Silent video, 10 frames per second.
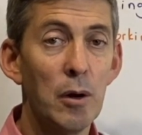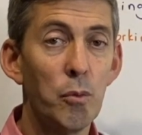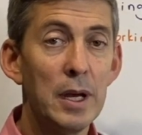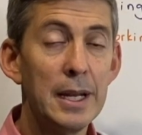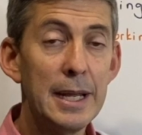
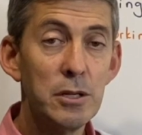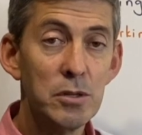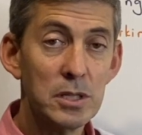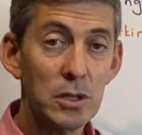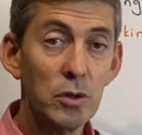We need
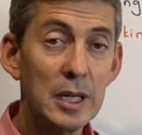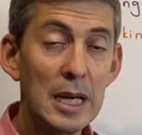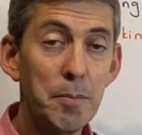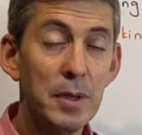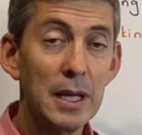to still
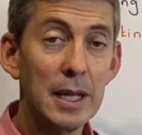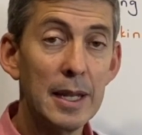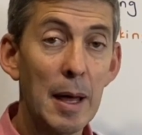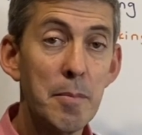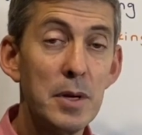keep the
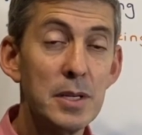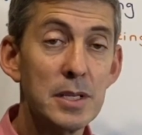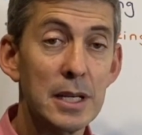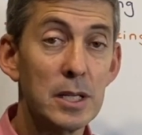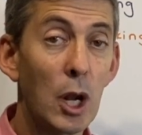
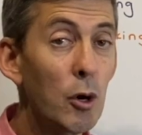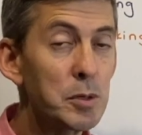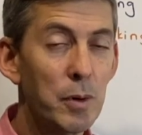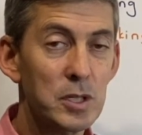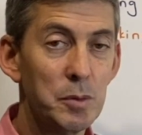numbers as low
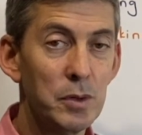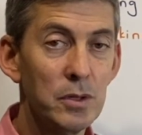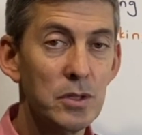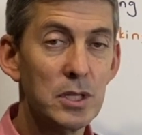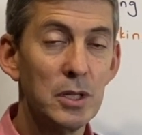as
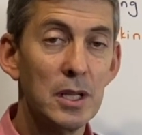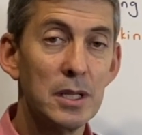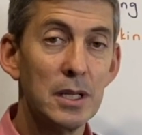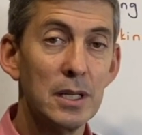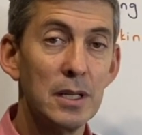possible so
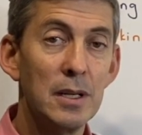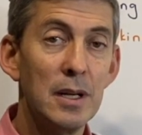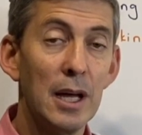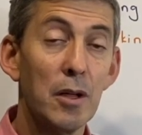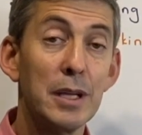that the
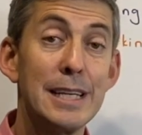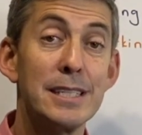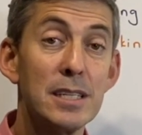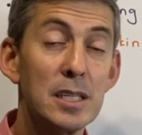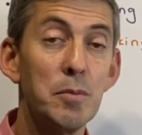healthcare
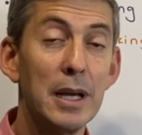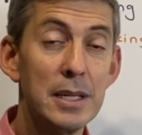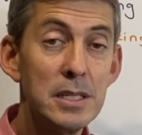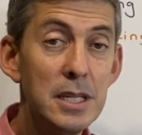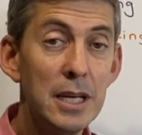system
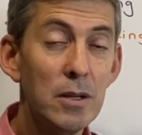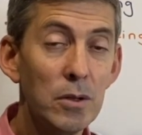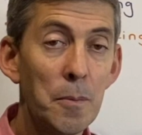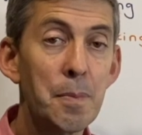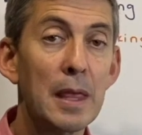can
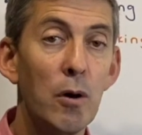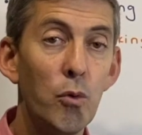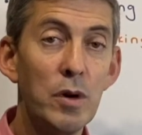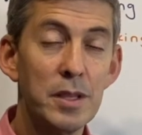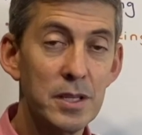deal
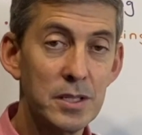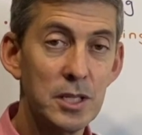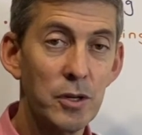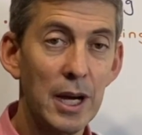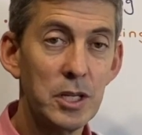with the
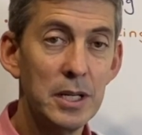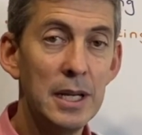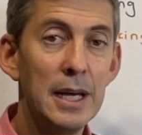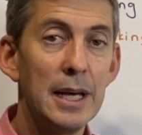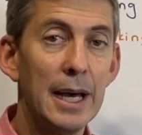
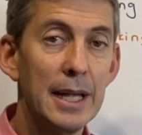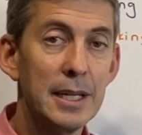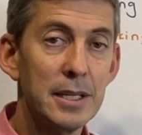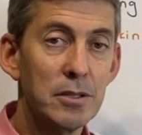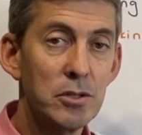situation
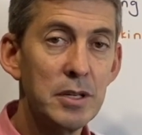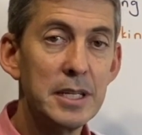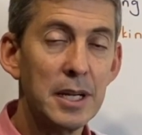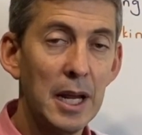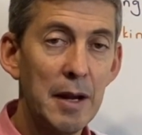and
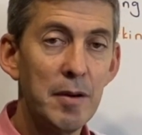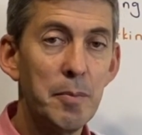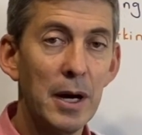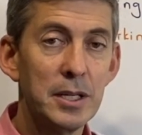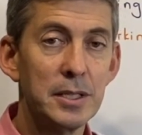treat every
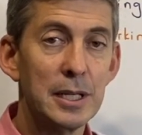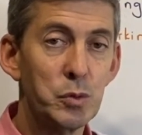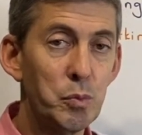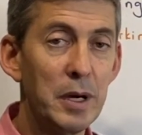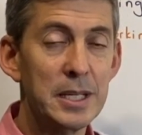patient
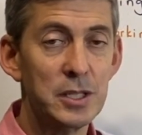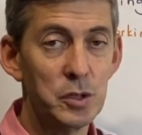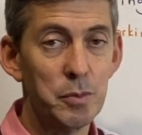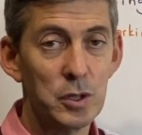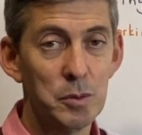as best
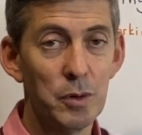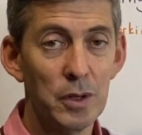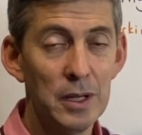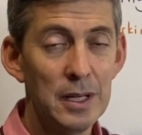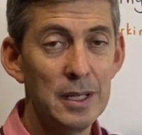as possible.